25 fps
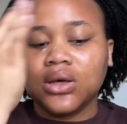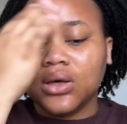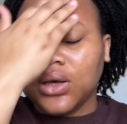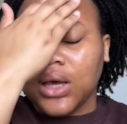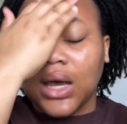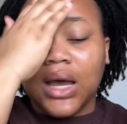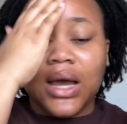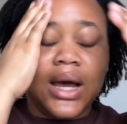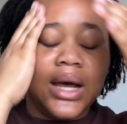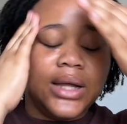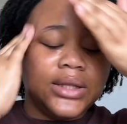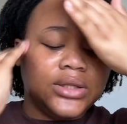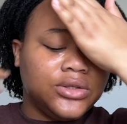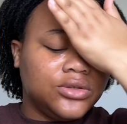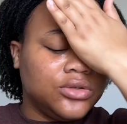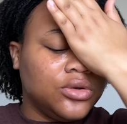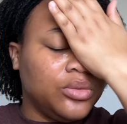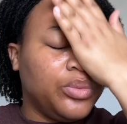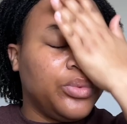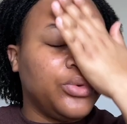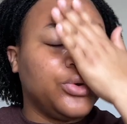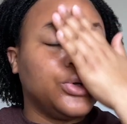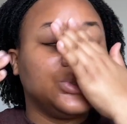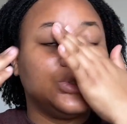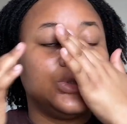I have
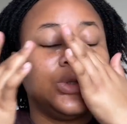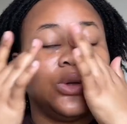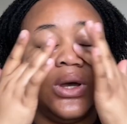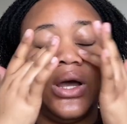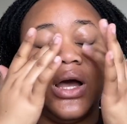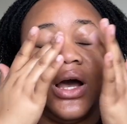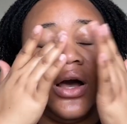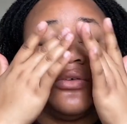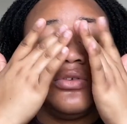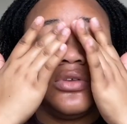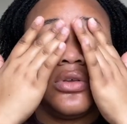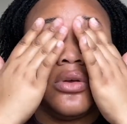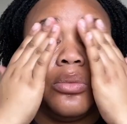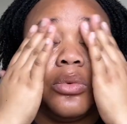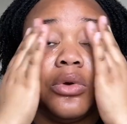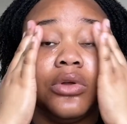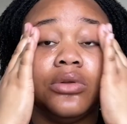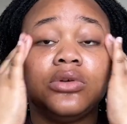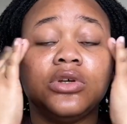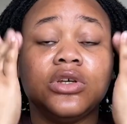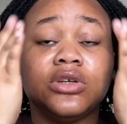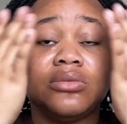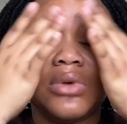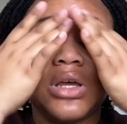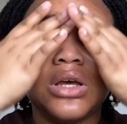support,
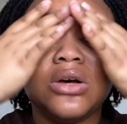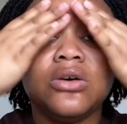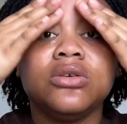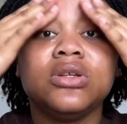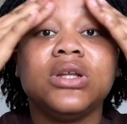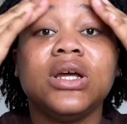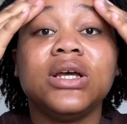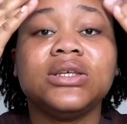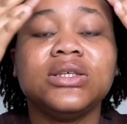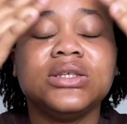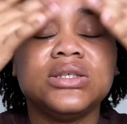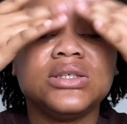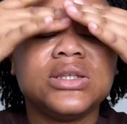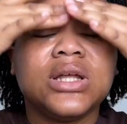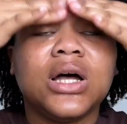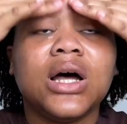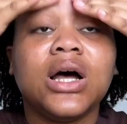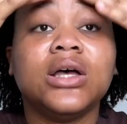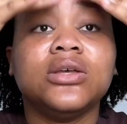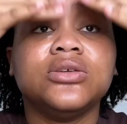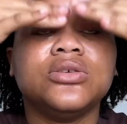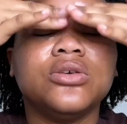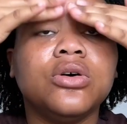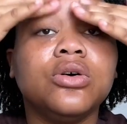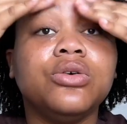because my older sister
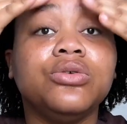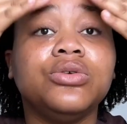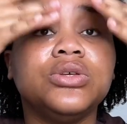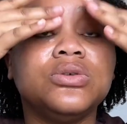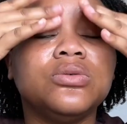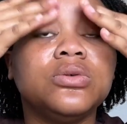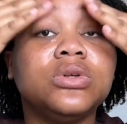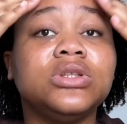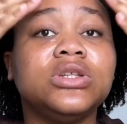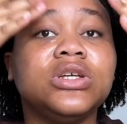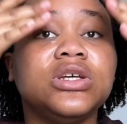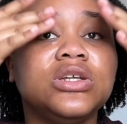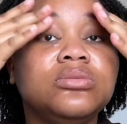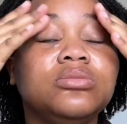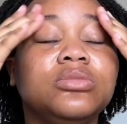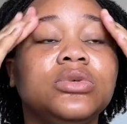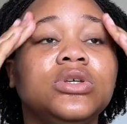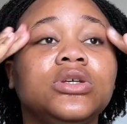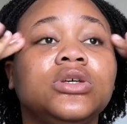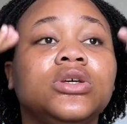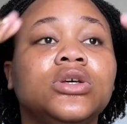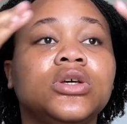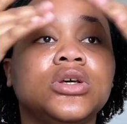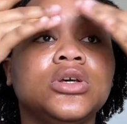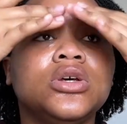has always wanted me